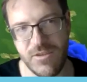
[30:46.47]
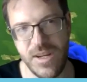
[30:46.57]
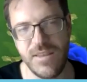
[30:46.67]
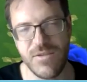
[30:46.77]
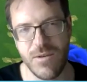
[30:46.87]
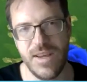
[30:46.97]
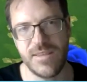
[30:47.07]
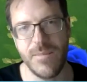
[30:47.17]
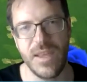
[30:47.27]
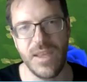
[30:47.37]
like treating story
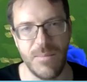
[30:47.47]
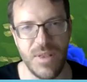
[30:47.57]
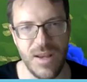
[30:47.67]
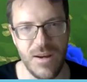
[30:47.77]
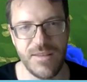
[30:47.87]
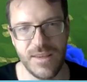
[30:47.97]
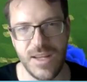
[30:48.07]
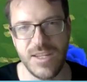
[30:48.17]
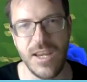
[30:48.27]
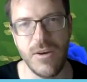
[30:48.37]
as something that players
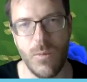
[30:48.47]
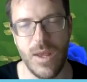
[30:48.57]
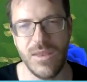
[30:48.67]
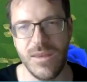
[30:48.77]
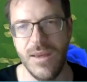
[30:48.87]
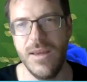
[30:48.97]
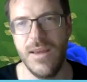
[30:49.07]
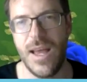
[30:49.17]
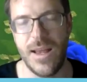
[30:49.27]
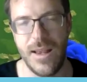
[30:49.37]
can tinker with,
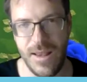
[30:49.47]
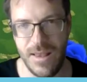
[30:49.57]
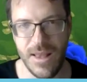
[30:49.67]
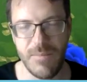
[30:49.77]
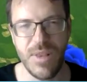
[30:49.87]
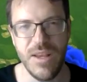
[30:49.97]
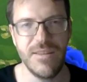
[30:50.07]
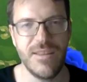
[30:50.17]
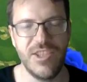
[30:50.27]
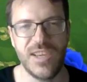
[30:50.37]
let
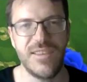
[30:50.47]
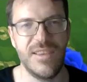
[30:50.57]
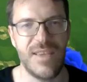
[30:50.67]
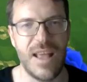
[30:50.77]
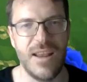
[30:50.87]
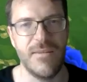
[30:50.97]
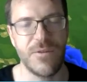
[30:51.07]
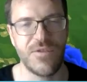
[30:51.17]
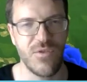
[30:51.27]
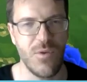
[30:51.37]
players adjust the
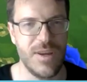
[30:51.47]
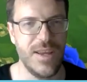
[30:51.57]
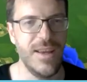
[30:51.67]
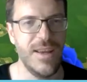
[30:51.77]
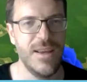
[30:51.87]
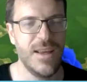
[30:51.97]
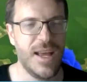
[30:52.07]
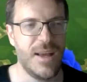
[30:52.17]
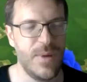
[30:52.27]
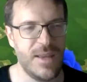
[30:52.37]
setting for story.
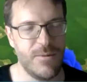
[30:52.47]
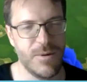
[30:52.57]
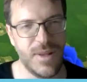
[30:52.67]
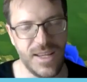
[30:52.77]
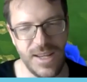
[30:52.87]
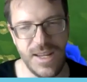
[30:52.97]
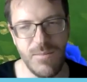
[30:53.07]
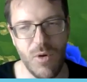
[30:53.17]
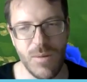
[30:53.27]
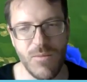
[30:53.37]
We're like
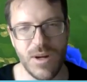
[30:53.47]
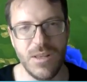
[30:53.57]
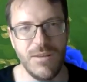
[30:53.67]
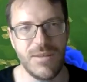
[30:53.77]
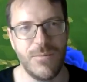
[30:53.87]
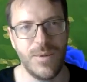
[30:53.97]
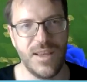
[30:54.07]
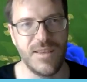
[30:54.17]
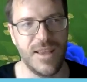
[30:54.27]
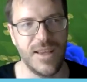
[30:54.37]
getting more and more inclusive
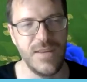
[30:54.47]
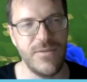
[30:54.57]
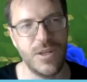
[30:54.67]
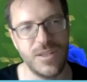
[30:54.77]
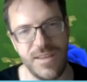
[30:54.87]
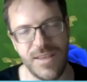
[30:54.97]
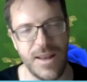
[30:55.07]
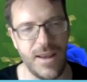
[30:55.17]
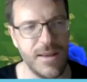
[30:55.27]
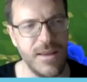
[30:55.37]
with things like difficulty
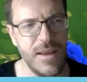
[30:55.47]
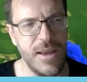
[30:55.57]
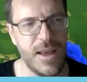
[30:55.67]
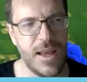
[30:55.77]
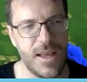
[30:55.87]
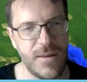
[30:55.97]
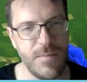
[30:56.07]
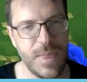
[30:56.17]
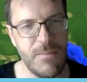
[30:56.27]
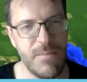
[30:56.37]
setting.
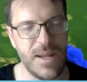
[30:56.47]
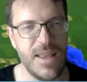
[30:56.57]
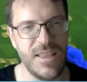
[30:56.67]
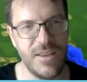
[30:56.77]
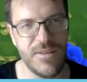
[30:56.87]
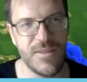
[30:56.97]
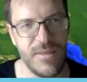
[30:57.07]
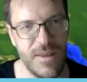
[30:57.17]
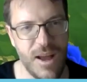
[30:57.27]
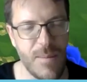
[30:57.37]
But I think
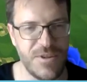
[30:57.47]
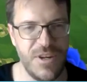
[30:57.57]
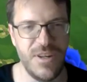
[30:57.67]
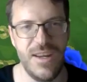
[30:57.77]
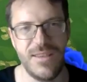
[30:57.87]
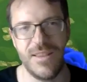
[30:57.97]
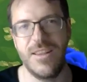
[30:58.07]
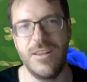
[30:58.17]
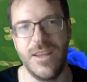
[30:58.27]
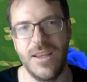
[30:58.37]
there's opportunities
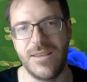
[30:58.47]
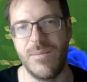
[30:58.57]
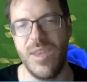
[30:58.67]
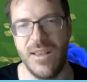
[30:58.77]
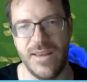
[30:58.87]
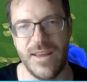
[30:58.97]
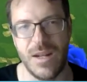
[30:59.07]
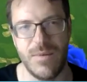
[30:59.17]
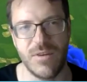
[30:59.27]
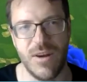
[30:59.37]
like looking at something like
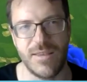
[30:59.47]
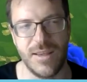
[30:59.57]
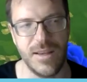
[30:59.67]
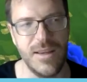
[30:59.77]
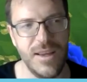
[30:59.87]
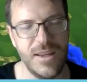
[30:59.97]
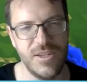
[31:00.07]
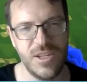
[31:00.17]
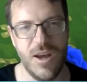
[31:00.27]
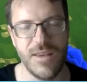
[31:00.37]
Animal Crossing
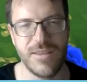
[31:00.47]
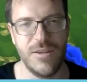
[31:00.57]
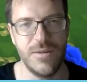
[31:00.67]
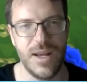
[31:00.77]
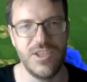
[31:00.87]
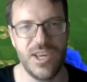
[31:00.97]
to also